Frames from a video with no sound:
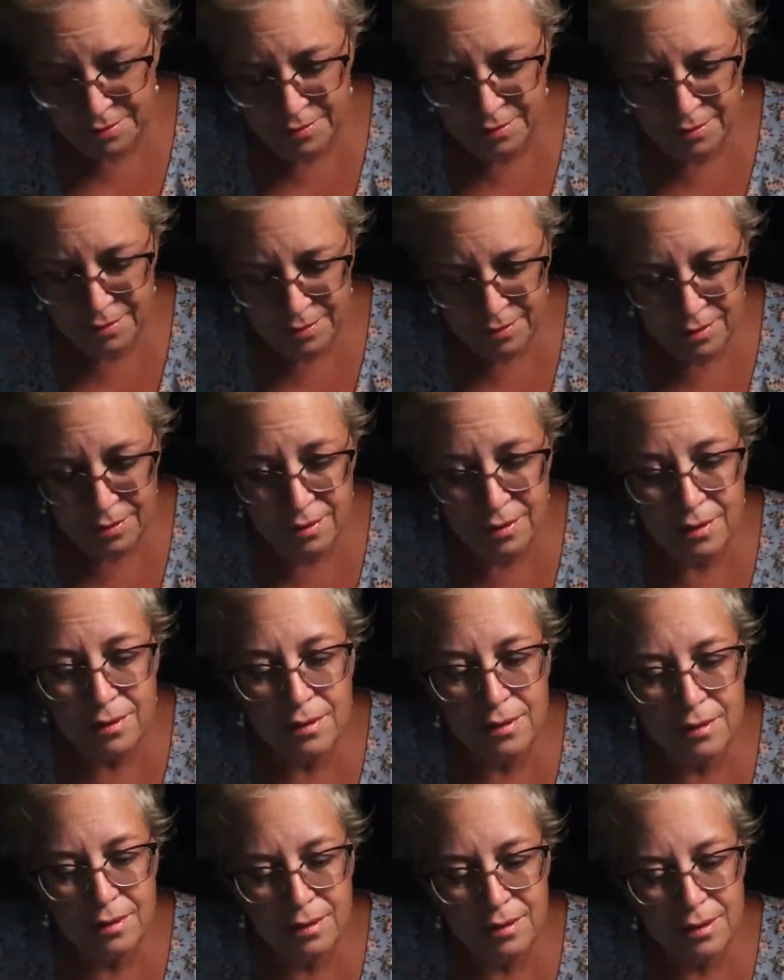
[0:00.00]

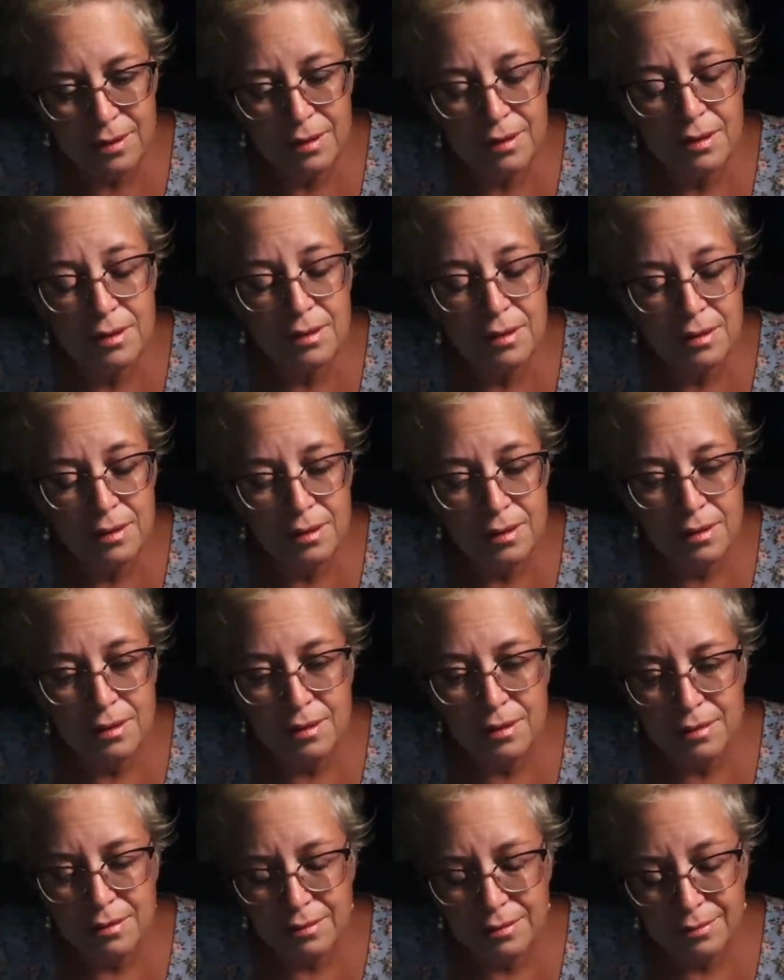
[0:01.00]

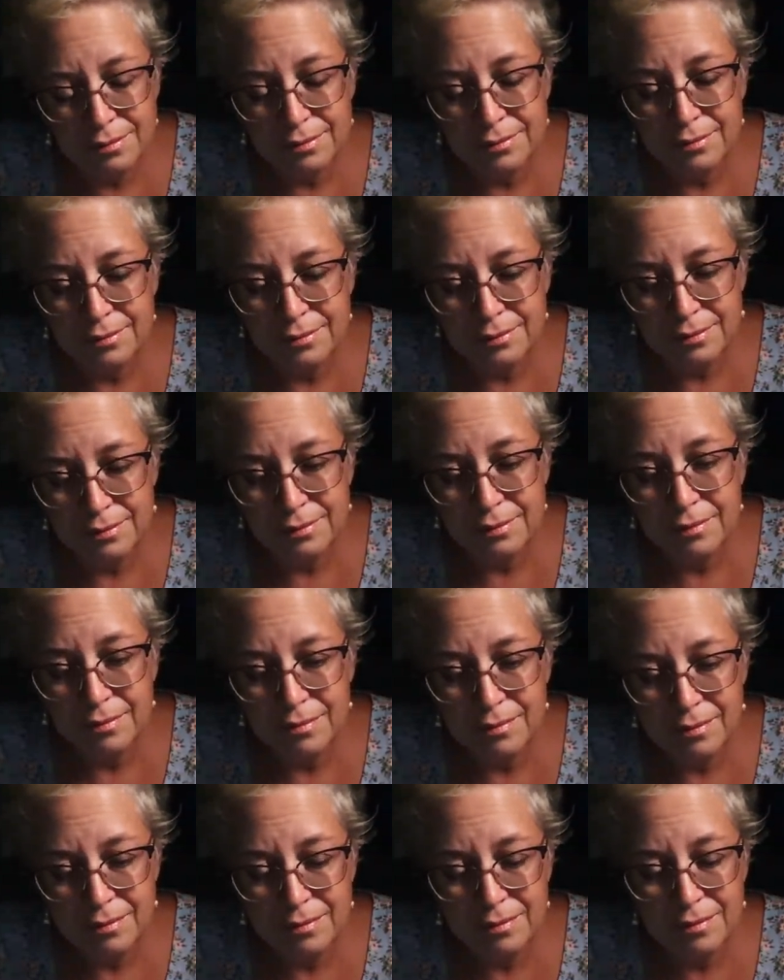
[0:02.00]

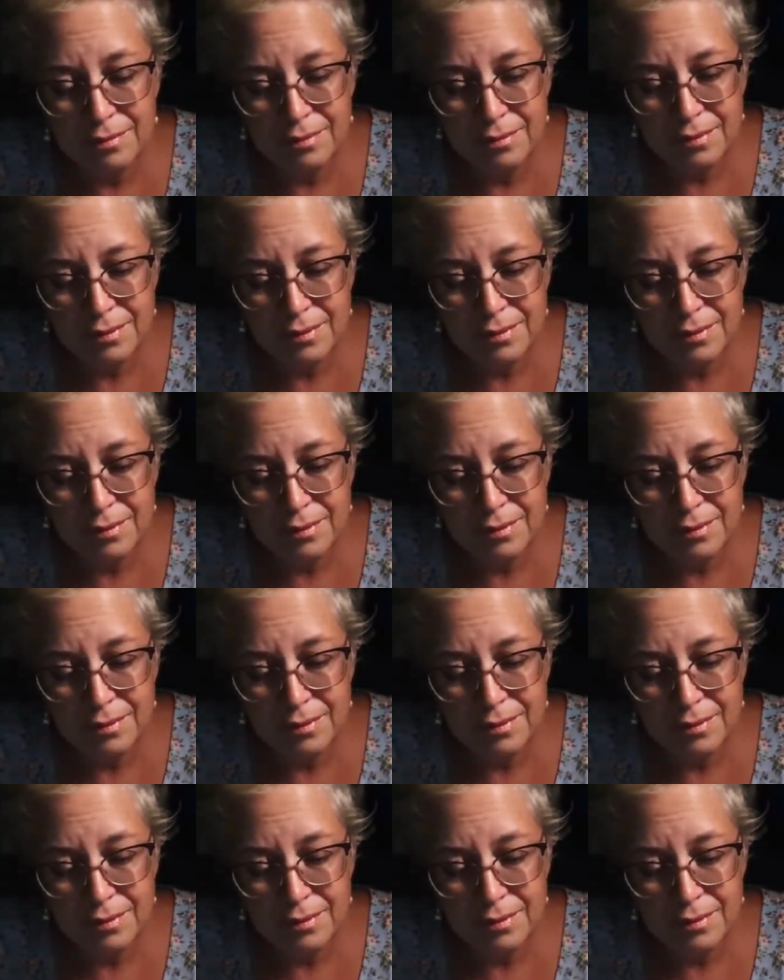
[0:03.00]
No one is speaking in this clip.